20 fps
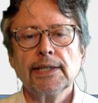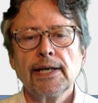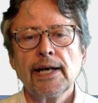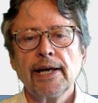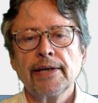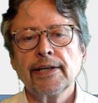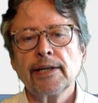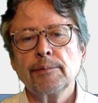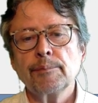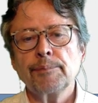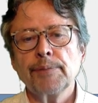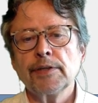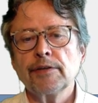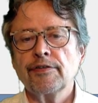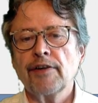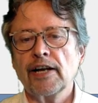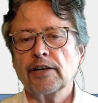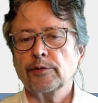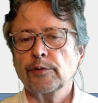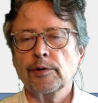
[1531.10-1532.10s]
And then pin
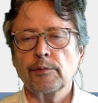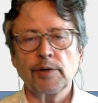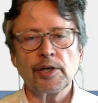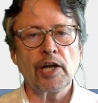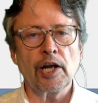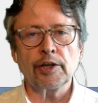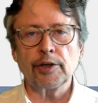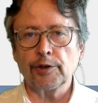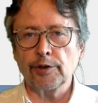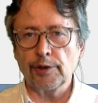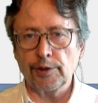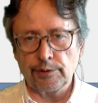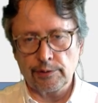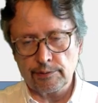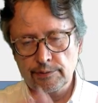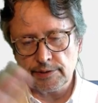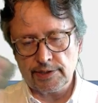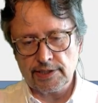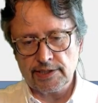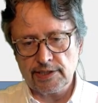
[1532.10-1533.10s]
factory we're not going to
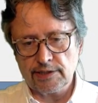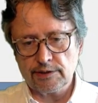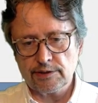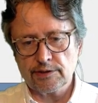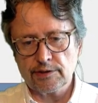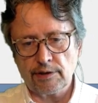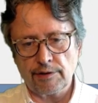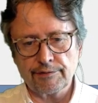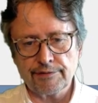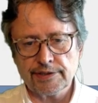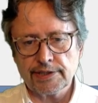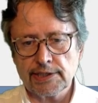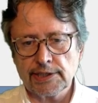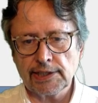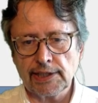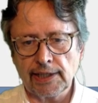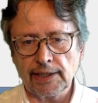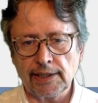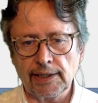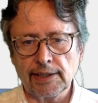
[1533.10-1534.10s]
use. This is a
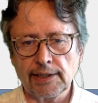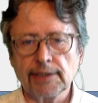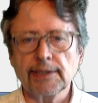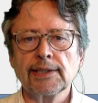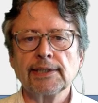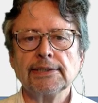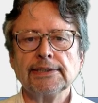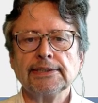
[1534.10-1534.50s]
sophisticated